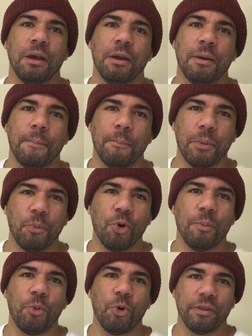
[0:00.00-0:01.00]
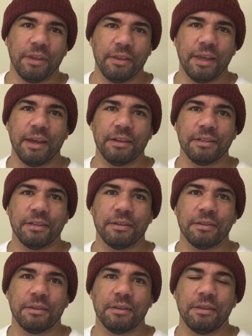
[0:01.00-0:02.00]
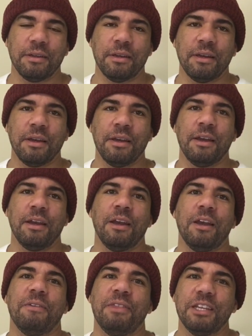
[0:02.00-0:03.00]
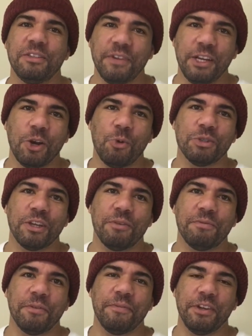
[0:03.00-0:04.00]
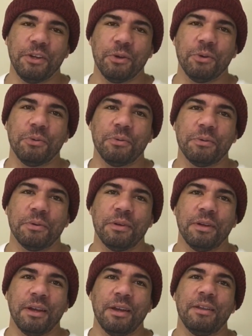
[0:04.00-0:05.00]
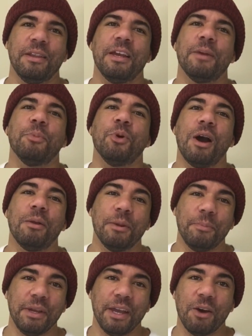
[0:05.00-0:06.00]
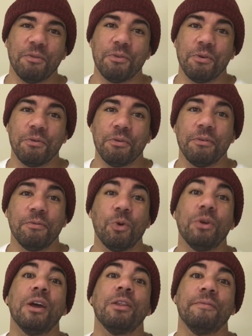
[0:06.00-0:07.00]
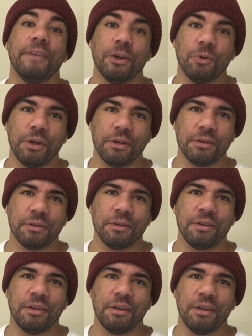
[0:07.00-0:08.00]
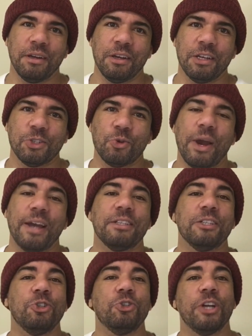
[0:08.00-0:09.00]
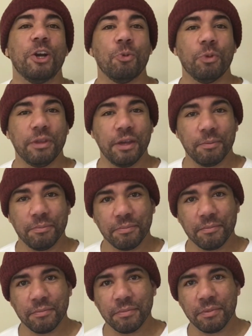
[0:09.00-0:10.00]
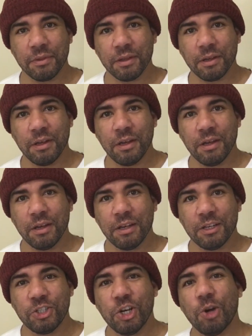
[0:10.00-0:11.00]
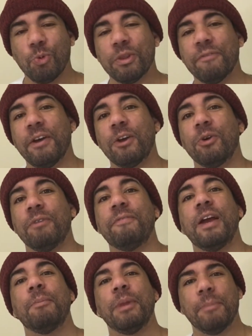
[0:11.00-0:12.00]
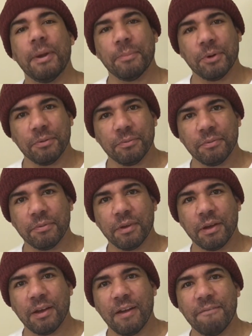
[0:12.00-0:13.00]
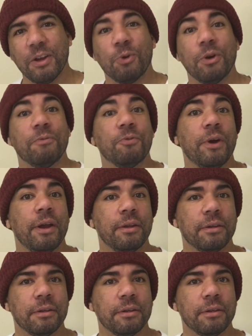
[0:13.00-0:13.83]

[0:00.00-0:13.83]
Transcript: But more important than that, if this video was helpful for you, they can probably be helpful for another veteran. So I ask that you share it with them. Share it with a veteran family member, a veteran friend.